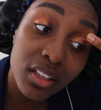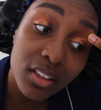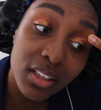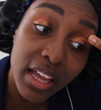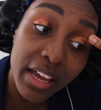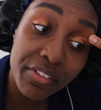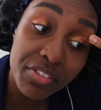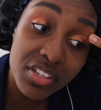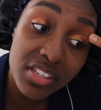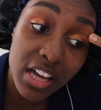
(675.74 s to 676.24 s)
The
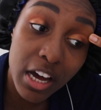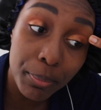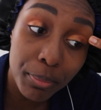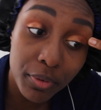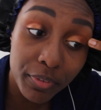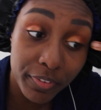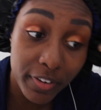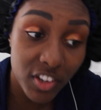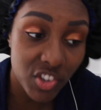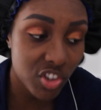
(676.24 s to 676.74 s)
lifestyle
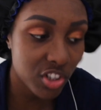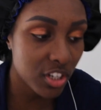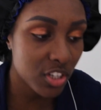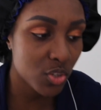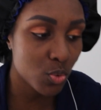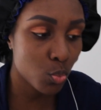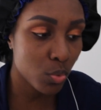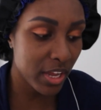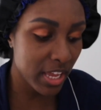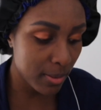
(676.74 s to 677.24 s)
profession
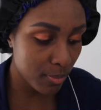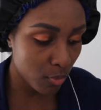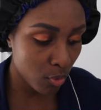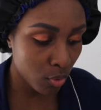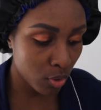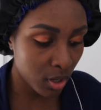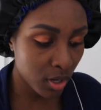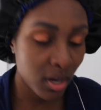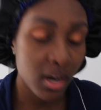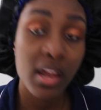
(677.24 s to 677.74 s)
is way
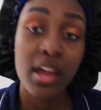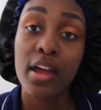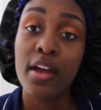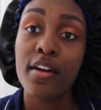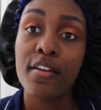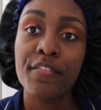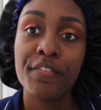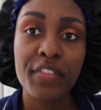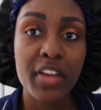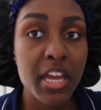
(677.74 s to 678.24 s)
more
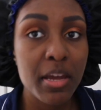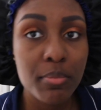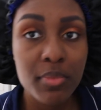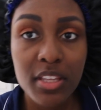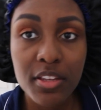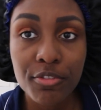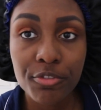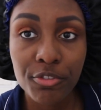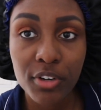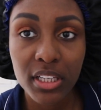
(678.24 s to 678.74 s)

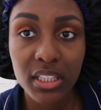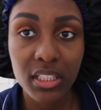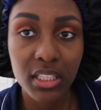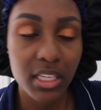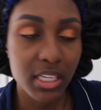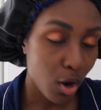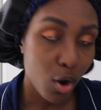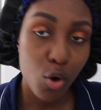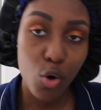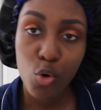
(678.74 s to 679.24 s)
family
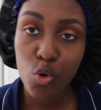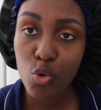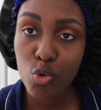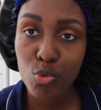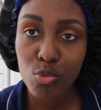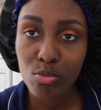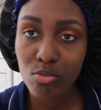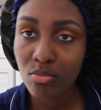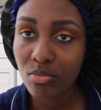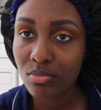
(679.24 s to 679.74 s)
friendly,
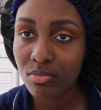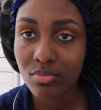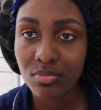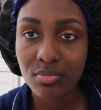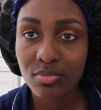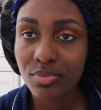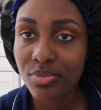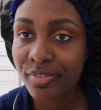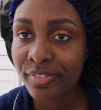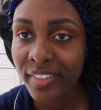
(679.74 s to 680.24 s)
home
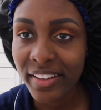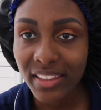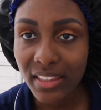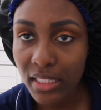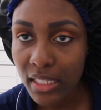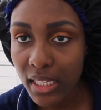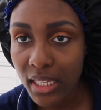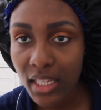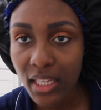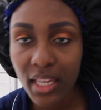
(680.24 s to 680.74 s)

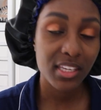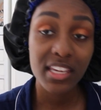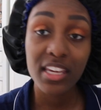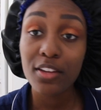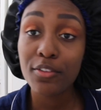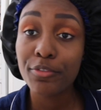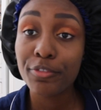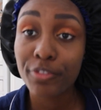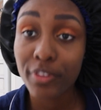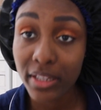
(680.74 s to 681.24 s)
friendly,
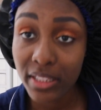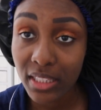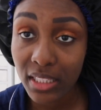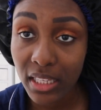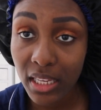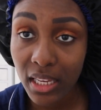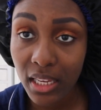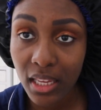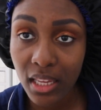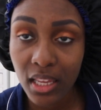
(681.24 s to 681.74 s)
kid
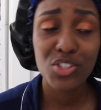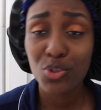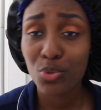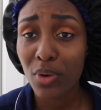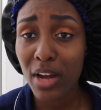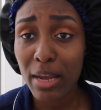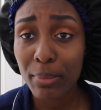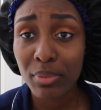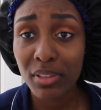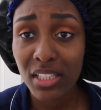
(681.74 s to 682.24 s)
friendly. Do
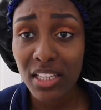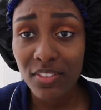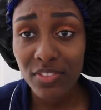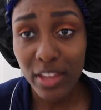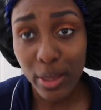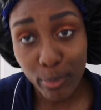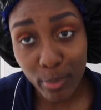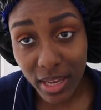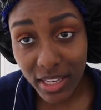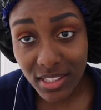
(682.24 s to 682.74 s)
I believe
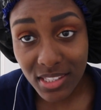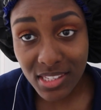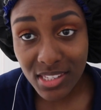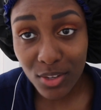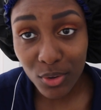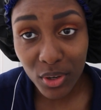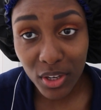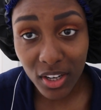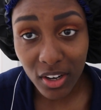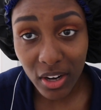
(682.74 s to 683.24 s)
that men
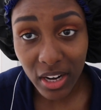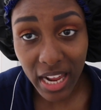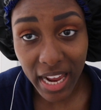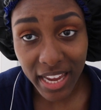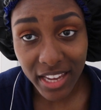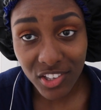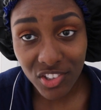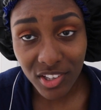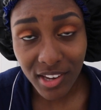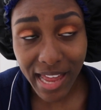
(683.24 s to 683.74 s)
still hit on
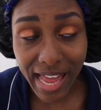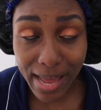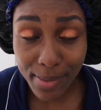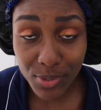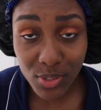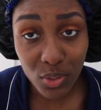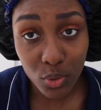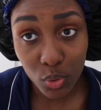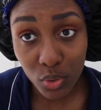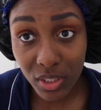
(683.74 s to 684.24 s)
Ayesha?
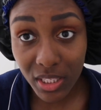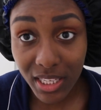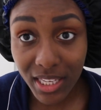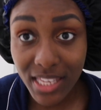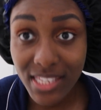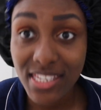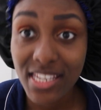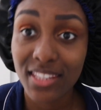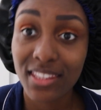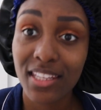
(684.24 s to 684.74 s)
Absolutely,
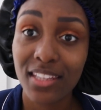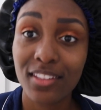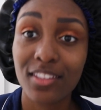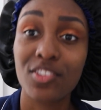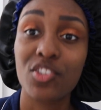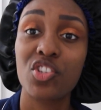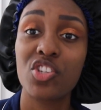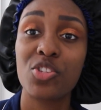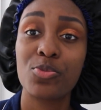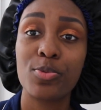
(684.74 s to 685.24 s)
because I think
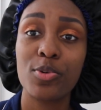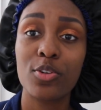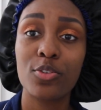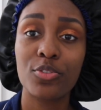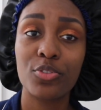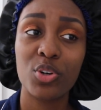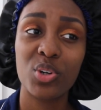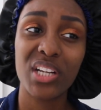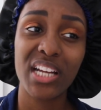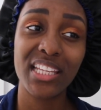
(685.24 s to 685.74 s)
that she's
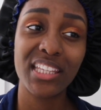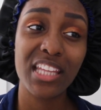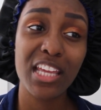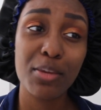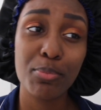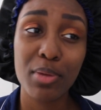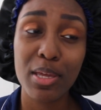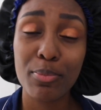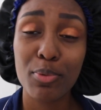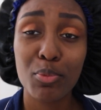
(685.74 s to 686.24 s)
beautiful and I
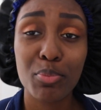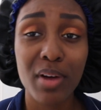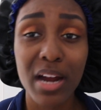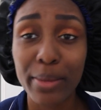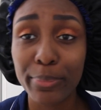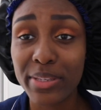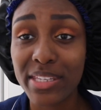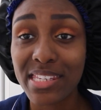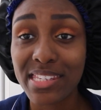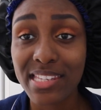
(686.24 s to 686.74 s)
think people
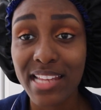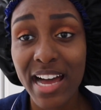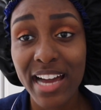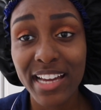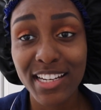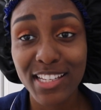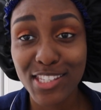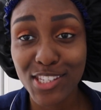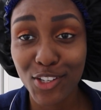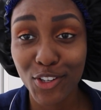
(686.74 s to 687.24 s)
probably
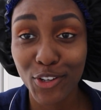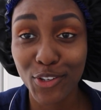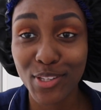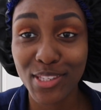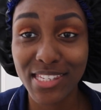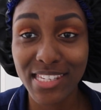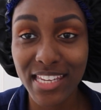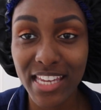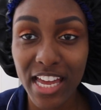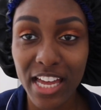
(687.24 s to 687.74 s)
slide into her
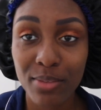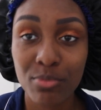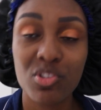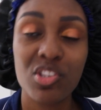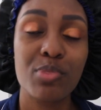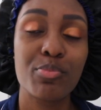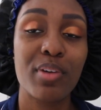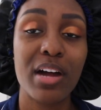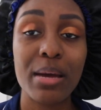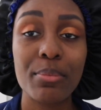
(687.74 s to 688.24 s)
DM.
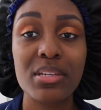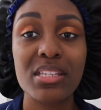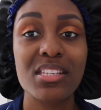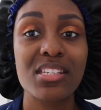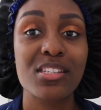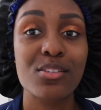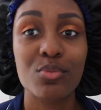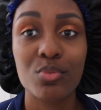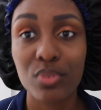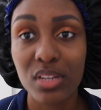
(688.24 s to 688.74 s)
She probably
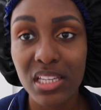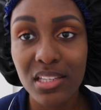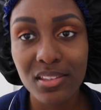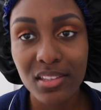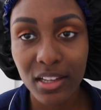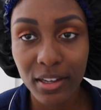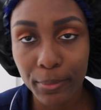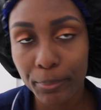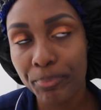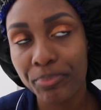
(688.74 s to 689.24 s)
doesn't read
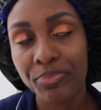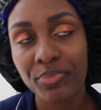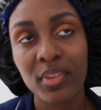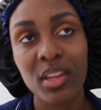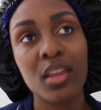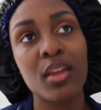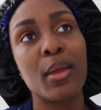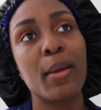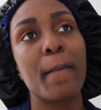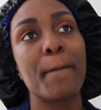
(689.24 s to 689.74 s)
them,
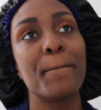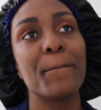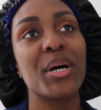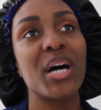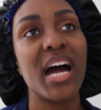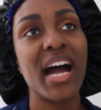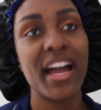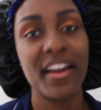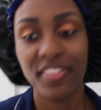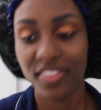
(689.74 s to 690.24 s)

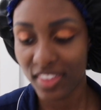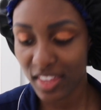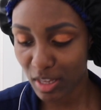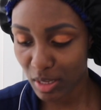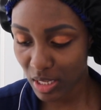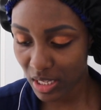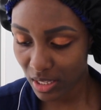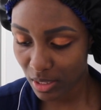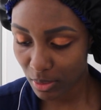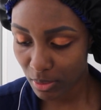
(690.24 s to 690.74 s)
but I
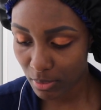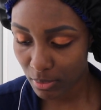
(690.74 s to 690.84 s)
think